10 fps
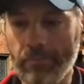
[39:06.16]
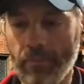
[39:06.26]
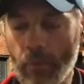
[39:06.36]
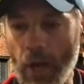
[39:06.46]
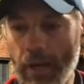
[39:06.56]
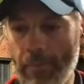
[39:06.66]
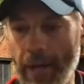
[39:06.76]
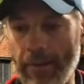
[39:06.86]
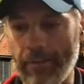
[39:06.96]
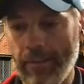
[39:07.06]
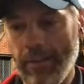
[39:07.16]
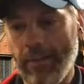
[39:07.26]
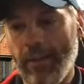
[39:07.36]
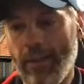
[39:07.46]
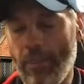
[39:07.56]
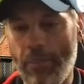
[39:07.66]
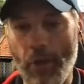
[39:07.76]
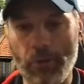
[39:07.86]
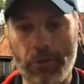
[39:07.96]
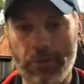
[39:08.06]
talk about
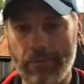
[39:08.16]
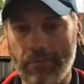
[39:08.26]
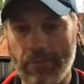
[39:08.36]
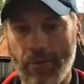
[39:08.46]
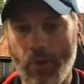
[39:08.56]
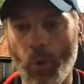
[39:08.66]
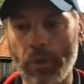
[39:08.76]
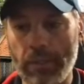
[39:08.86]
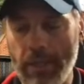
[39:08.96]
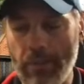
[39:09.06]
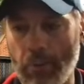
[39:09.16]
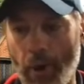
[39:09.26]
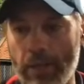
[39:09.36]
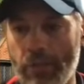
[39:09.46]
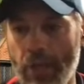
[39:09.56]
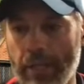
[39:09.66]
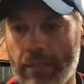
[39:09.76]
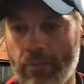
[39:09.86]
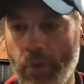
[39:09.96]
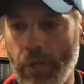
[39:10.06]
those quarantine
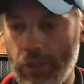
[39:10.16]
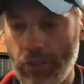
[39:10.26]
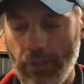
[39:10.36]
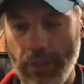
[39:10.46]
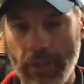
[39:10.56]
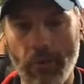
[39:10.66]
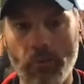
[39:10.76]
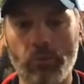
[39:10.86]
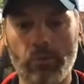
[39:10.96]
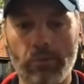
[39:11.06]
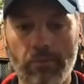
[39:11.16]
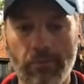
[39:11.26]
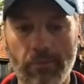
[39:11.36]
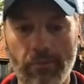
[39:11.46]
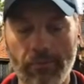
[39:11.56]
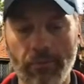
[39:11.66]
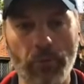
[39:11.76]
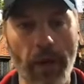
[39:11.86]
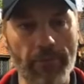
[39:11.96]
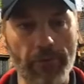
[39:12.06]
projects, which, for
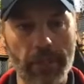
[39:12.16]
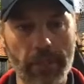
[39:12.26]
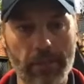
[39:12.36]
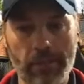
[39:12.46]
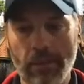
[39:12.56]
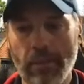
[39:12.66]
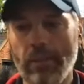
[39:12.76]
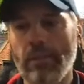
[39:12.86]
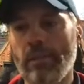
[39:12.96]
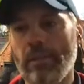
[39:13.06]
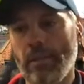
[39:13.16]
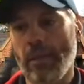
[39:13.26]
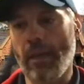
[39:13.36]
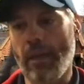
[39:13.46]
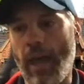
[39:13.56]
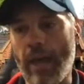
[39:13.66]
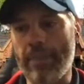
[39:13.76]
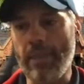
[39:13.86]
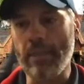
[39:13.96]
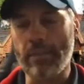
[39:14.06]
reference, I
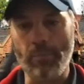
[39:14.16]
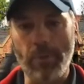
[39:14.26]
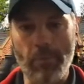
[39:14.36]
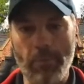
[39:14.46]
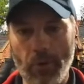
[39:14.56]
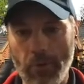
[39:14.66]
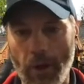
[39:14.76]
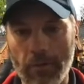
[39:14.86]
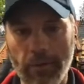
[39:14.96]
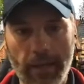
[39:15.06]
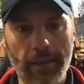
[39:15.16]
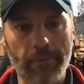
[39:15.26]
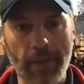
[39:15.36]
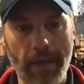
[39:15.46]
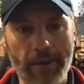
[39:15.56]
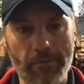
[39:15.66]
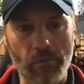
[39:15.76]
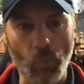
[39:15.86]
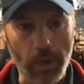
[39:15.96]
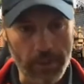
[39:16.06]
think some people are lucky if they have
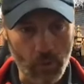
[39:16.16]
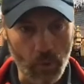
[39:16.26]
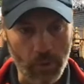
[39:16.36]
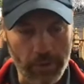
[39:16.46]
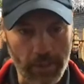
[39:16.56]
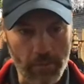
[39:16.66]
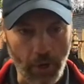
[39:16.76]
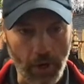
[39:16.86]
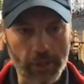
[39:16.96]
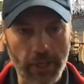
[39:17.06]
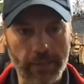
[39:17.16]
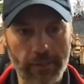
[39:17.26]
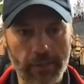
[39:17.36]
one quarantine project,